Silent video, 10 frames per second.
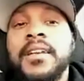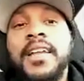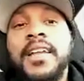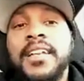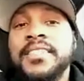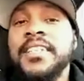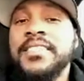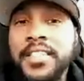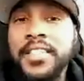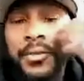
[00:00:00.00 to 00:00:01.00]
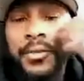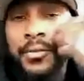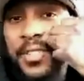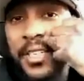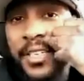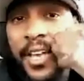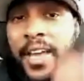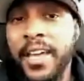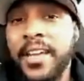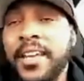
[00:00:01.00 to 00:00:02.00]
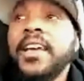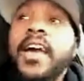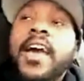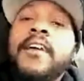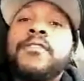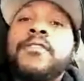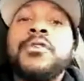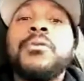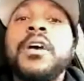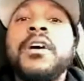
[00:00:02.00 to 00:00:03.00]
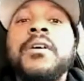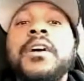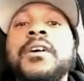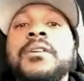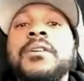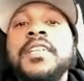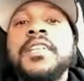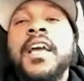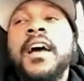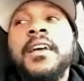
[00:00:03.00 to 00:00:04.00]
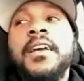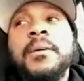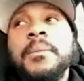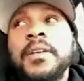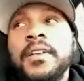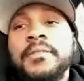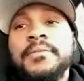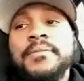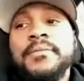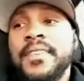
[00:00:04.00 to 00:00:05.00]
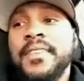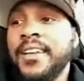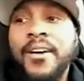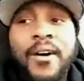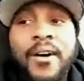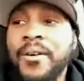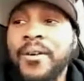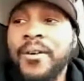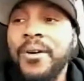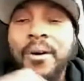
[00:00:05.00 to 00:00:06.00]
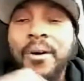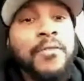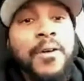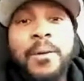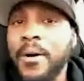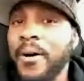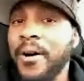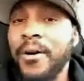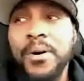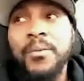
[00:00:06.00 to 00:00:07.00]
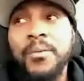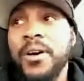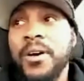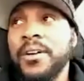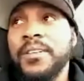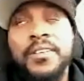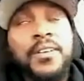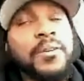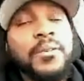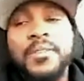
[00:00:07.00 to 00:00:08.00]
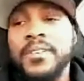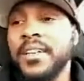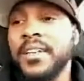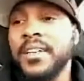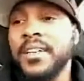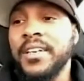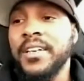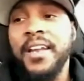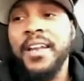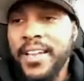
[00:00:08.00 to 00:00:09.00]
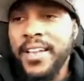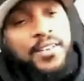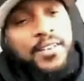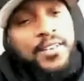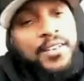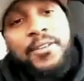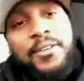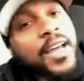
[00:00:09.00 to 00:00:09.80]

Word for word: That's C T U C K F U L L T I M E. All uh, both of them, all one word. No, none of that fancy stuff like no